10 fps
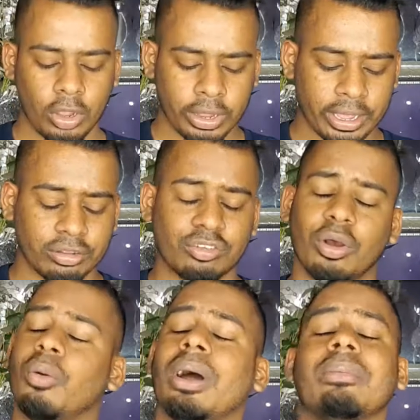Okay,
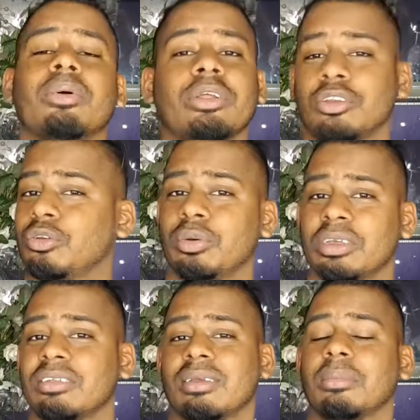so what I'm going to do
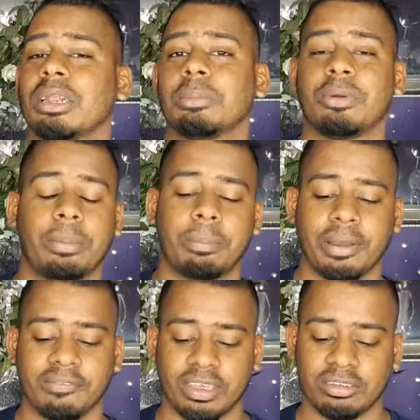is I'm going to prep
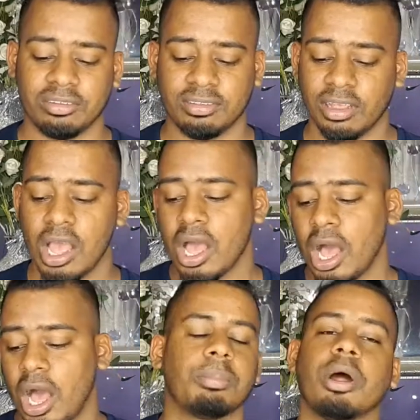my face.
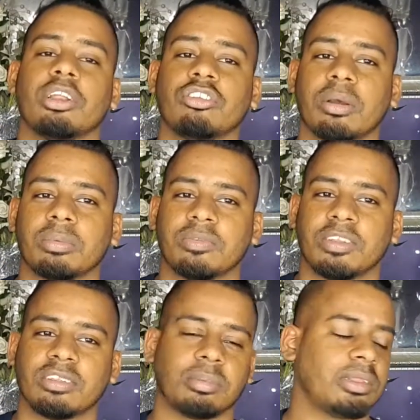The Body Shop's
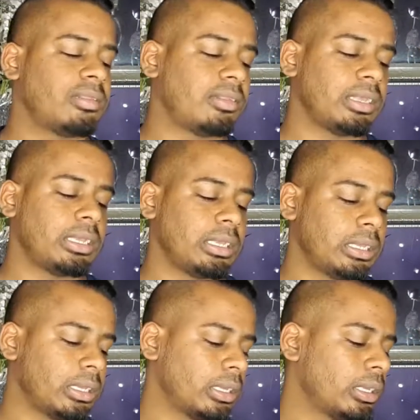Vitamin C
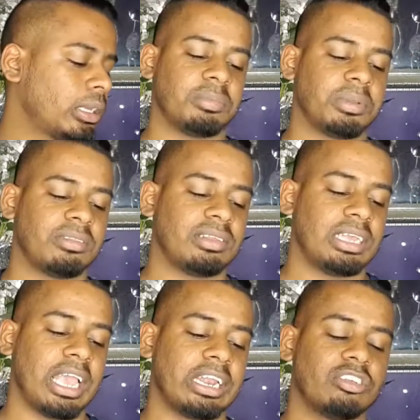
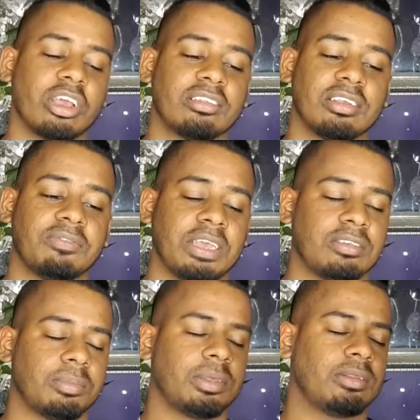Energizing
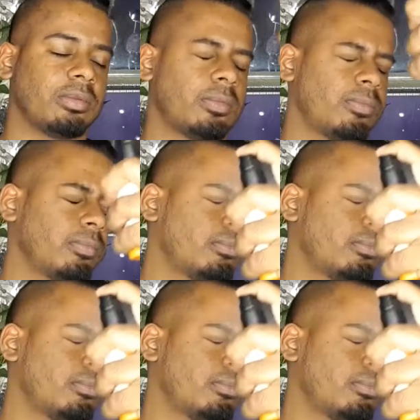Face Mist.